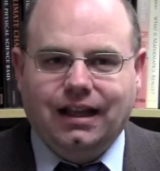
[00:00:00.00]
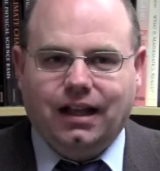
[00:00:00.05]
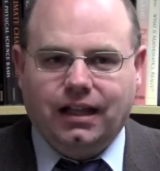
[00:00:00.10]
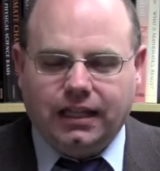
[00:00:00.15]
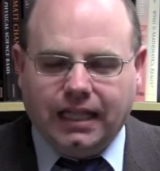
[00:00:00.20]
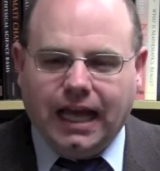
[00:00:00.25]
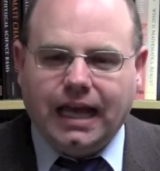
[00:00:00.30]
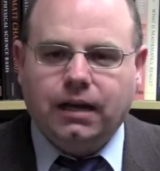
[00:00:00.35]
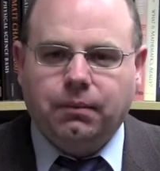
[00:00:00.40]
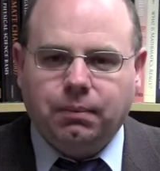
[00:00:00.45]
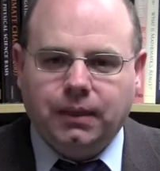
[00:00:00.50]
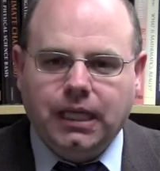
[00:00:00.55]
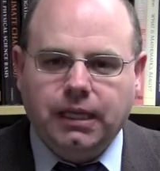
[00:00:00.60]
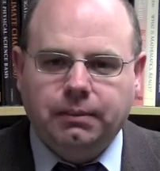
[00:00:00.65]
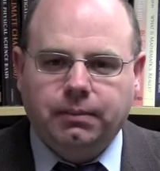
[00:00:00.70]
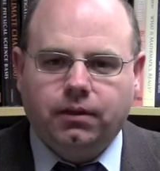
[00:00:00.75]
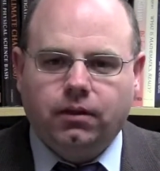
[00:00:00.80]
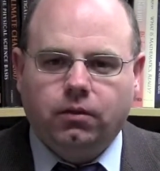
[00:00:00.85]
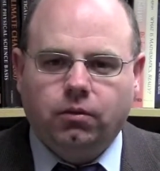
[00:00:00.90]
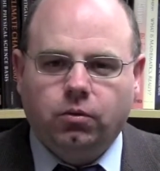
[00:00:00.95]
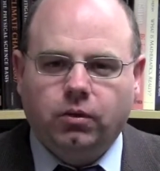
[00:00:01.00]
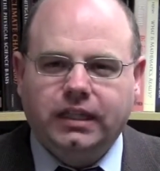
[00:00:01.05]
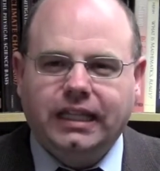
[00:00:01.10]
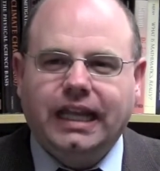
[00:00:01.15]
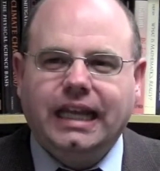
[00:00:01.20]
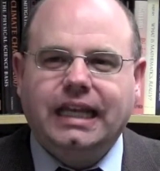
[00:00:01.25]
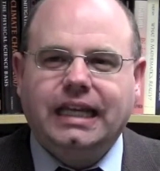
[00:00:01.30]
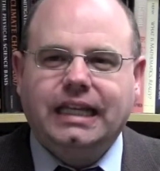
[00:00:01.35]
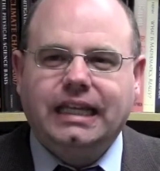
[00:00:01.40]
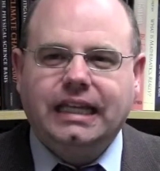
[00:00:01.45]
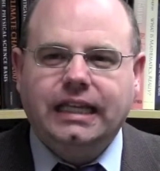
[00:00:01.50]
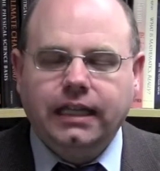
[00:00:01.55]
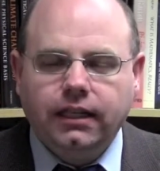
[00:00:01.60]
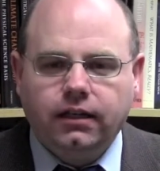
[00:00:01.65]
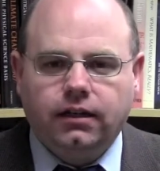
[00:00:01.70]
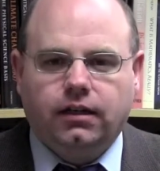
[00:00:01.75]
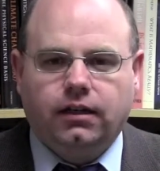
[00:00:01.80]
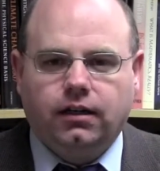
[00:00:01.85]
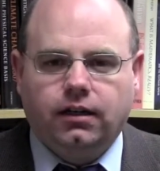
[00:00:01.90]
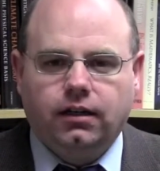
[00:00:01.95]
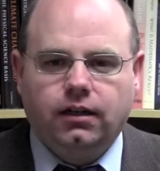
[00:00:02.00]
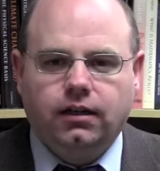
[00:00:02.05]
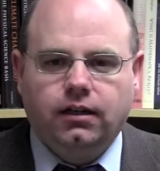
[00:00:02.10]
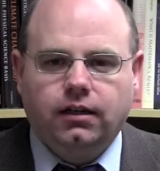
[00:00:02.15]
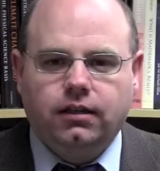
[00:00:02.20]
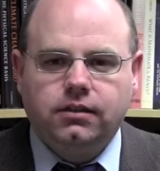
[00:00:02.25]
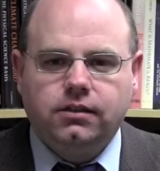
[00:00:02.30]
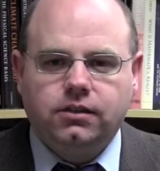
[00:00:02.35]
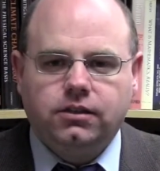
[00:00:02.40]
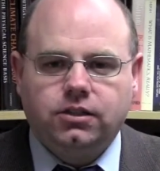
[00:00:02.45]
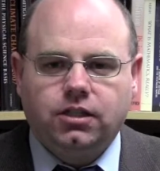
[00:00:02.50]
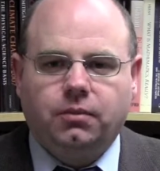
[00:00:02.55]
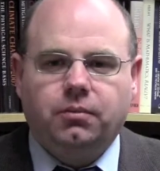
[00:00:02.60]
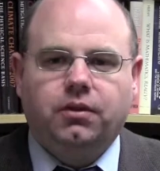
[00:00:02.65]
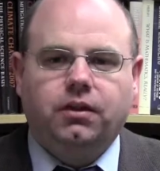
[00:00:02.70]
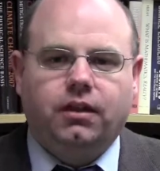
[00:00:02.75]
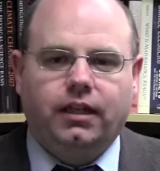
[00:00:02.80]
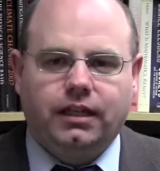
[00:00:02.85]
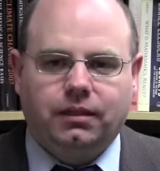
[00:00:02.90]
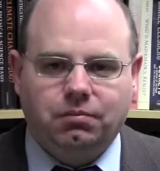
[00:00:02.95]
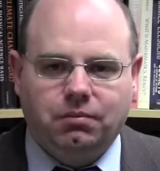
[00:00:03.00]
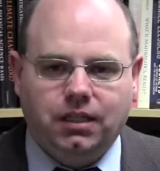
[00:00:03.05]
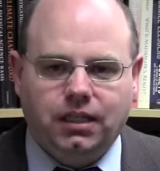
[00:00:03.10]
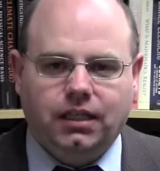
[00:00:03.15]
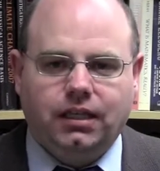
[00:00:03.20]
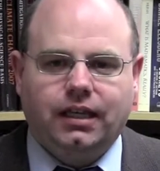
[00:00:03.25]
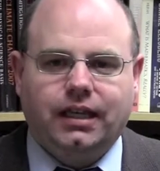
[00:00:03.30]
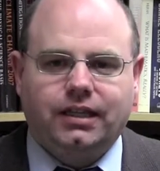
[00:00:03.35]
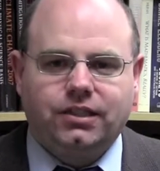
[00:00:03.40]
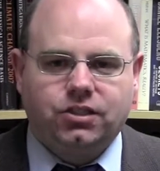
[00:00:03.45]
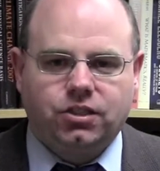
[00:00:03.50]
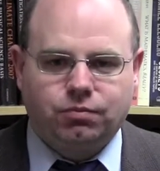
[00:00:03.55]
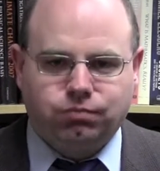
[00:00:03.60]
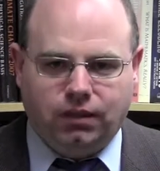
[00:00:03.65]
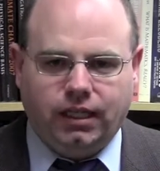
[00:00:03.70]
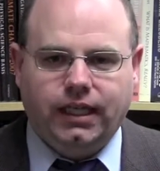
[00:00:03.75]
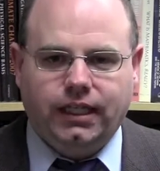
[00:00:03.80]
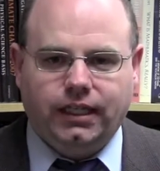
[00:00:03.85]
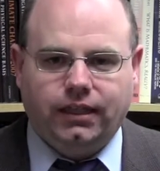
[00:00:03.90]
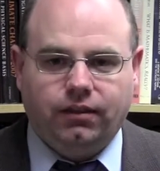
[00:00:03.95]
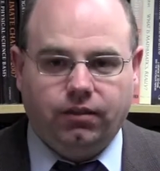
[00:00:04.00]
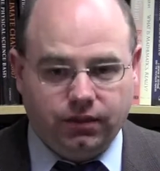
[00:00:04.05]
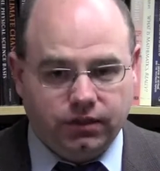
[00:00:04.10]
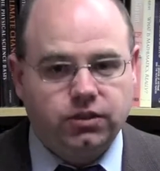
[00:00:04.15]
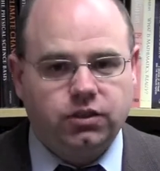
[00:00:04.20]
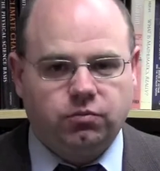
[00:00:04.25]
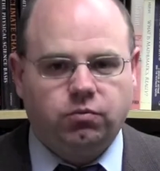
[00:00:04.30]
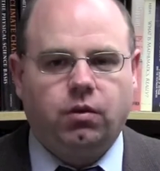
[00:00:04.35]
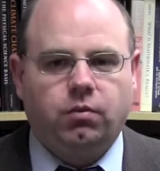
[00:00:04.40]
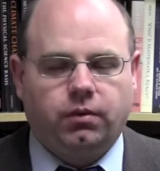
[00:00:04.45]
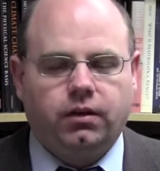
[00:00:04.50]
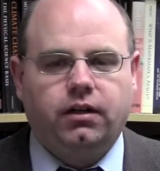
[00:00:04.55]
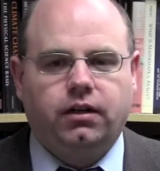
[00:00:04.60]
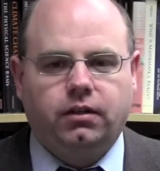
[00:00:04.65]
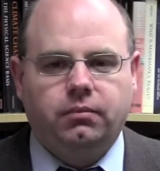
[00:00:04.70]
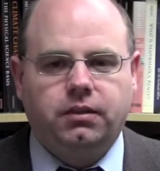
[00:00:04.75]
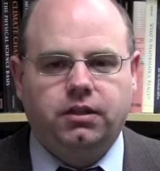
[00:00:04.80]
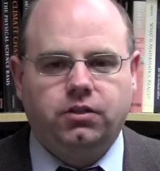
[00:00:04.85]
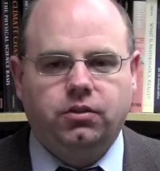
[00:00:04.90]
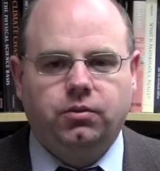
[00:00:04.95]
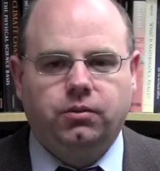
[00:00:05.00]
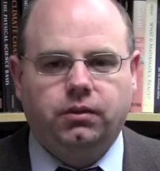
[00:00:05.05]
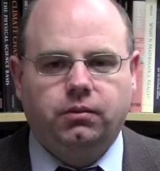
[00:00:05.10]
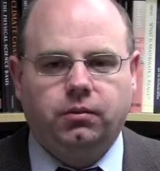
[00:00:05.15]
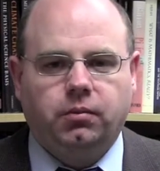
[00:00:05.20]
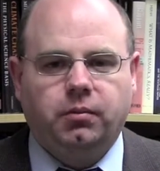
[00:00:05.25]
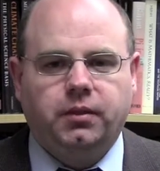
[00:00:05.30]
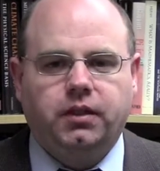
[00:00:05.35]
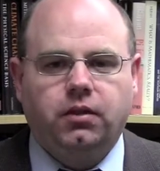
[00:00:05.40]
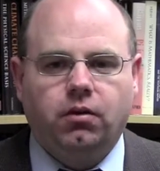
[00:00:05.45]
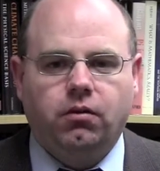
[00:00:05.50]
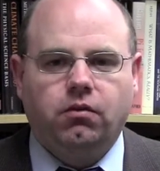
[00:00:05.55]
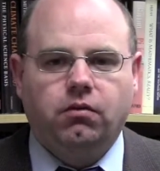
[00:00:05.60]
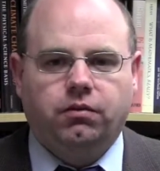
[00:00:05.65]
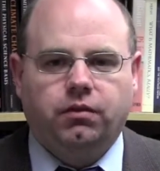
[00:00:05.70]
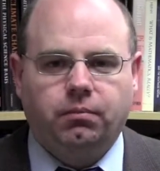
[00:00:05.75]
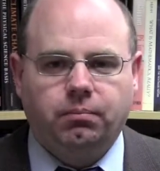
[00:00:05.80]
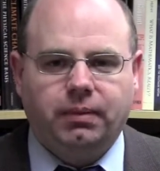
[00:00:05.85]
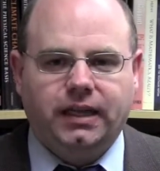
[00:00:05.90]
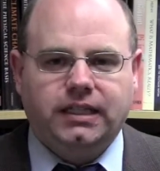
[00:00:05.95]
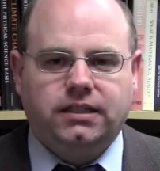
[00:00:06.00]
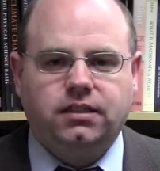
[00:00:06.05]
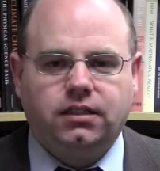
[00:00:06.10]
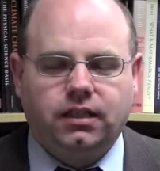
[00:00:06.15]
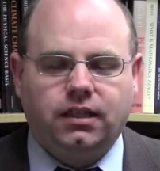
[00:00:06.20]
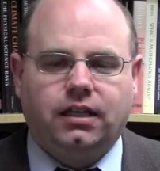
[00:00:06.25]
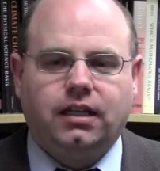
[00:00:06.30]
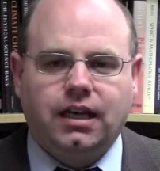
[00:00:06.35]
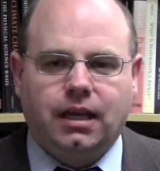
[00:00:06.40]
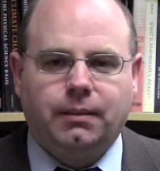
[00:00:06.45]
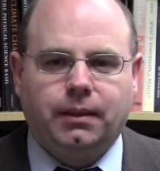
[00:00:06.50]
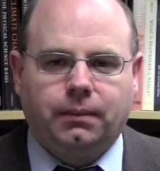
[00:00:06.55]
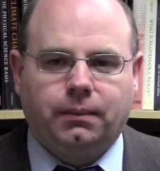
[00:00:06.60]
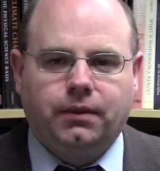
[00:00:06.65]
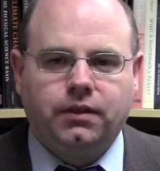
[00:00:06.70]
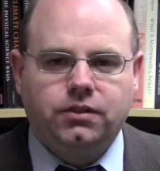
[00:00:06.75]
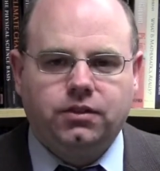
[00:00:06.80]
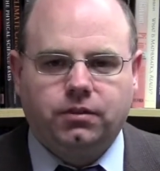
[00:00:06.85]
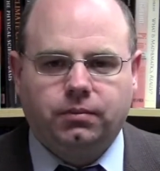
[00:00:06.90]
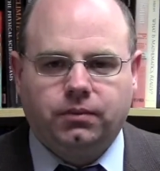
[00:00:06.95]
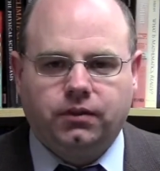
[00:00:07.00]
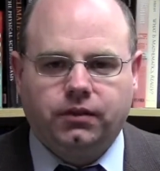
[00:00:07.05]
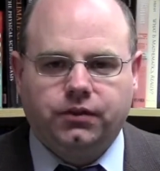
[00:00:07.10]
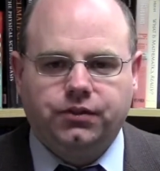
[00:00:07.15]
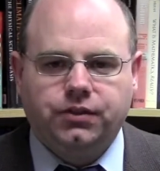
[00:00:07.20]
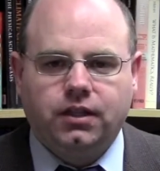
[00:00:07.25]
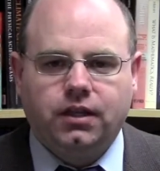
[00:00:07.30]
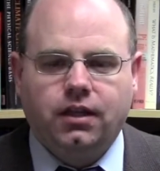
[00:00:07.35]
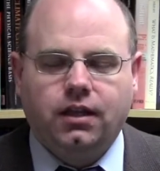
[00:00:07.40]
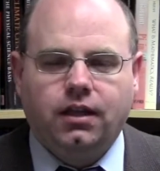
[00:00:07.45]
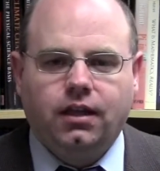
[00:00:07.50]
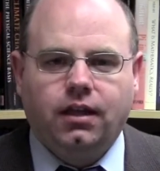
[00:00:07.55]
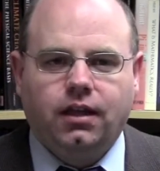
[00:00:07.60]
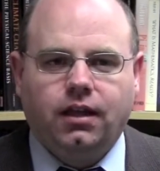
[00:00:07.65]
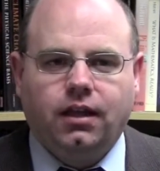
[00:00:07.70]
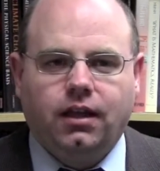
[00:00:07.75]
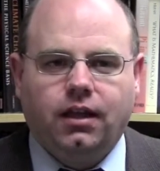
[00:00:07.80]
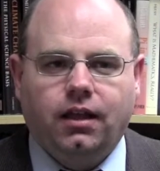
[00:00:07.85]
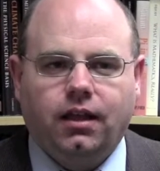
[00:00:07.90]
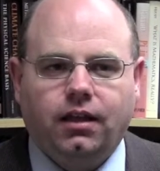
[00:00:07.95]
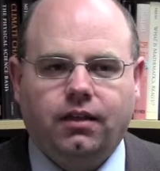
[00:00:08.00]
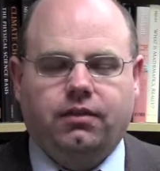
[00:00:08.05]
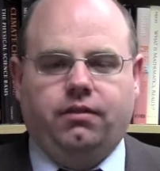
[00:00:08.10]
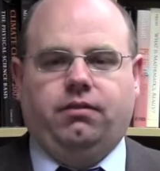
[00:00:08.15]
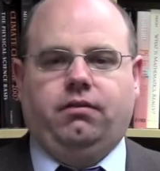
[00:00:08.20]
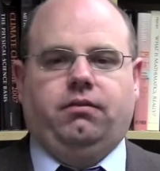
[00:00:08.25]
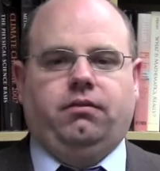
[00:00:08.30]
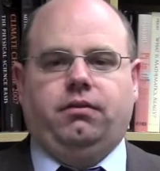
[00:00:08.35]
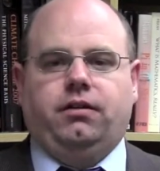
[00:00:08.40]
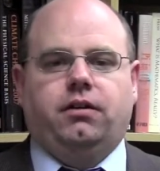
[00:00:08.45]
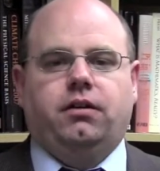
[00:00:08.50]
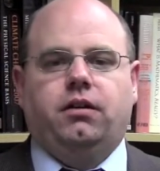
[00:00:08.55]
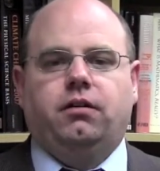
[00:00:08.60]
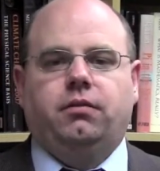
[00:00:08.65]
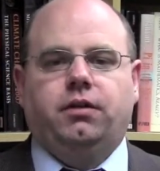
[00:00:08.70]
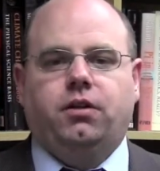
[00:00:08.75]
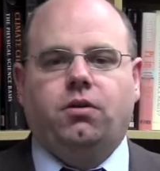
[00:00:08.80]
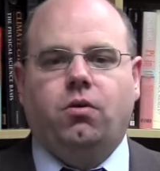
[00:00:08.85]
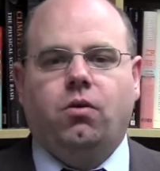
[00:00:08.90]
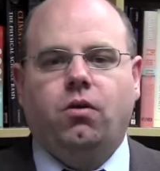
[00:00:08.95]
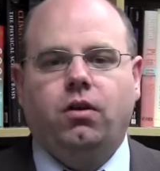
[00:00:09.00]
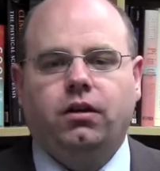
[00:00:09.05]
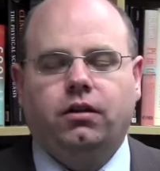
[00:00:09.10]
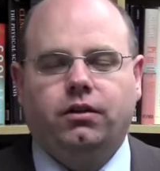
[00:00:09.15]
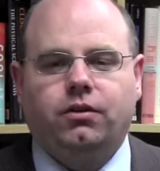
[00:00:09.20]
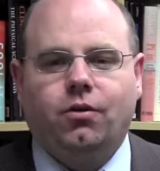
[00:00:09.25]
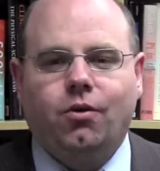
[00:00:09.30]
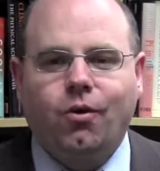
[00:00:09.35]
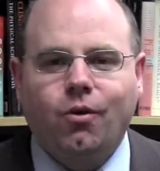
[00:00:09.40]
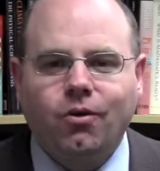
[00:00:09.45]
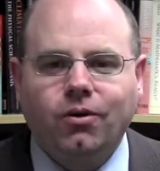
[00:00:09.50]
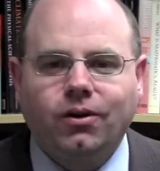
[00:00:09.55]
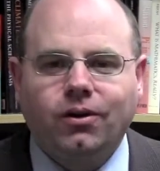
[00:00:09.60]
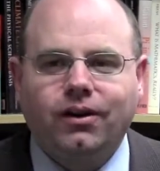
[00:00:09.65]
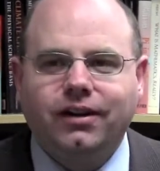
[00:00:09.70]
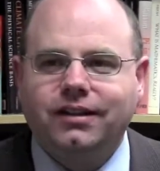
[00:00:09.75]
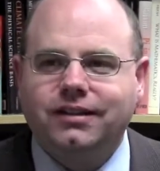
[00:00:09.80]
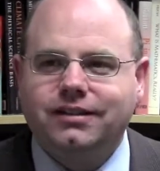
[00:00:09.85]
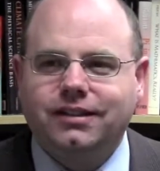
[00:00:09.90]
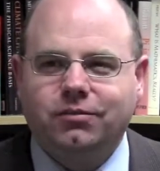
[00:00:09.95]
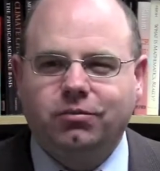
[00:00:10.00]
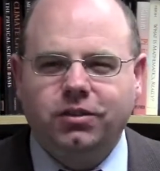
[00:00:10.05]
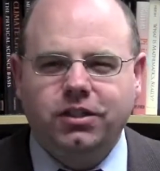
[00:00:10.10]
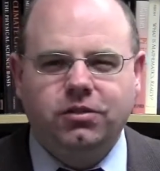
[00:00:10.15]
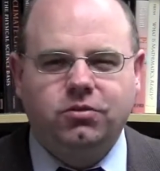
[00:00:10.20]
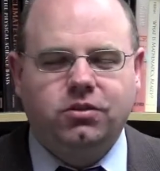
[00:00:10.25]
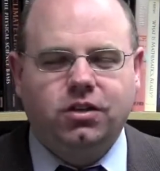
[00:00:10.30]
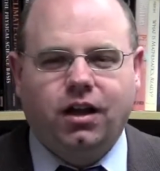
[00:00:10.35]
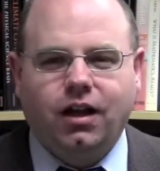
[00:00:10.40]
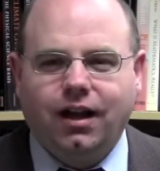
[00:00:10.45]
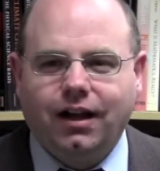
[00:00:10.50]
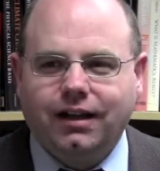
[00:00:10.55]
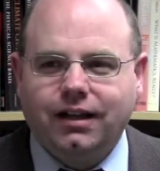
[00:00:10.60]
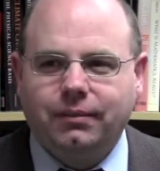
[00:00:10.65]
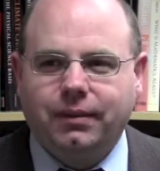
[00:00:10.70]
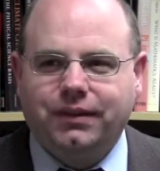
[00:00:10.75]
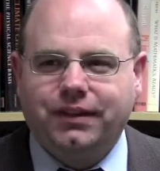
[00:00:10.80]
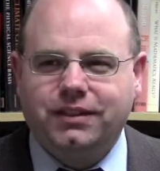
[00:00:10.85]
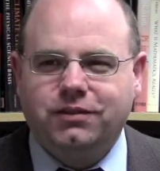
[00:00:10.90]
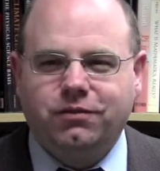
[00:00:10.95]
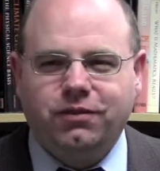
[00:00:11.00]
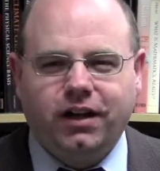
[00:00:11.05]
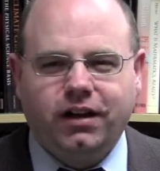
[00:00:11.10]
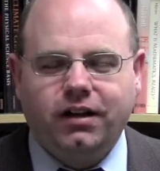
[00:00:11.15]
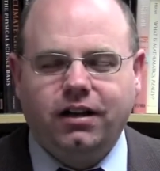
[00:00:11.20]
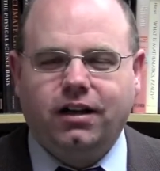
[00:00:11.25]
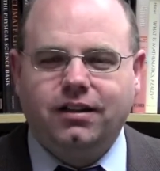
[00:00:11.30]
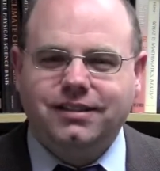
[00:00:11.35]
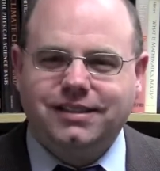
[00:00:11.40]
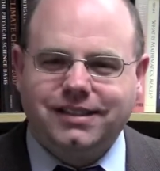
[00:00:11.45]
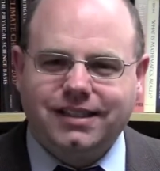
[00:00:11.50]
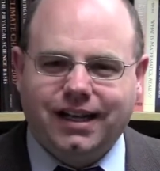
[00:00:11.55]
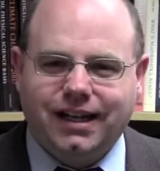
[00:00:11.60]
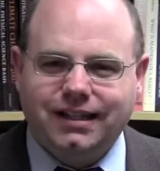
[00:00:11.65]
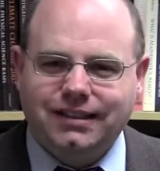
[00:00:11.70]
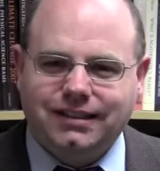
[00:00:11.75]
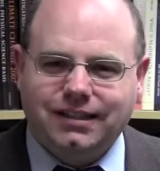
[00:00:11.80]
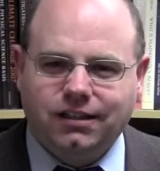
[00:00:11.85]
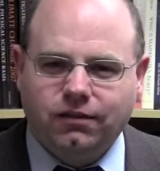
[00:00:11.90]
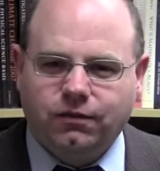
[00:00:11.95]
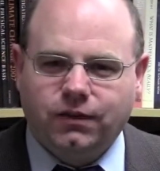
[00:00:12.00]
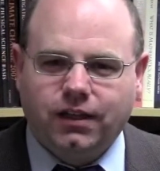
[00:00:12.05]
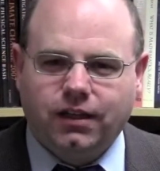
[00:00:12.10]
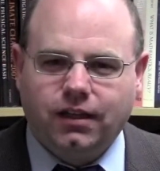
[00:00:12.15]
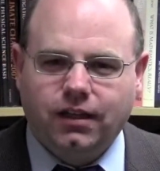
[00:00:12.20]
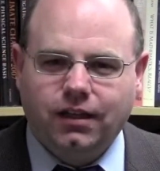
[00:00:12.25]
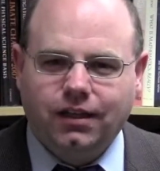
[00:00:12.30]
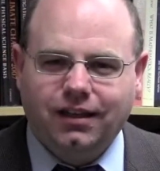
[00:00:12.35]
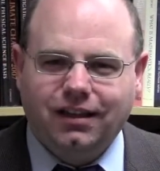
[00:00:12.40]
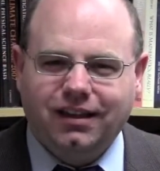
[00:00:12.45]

A lot of people, when they hear someone like me explaining this is what we're going to be doing when we go over basic economic principles, they're going to recoil in horror and say, what are you talking about? That's very unscientific.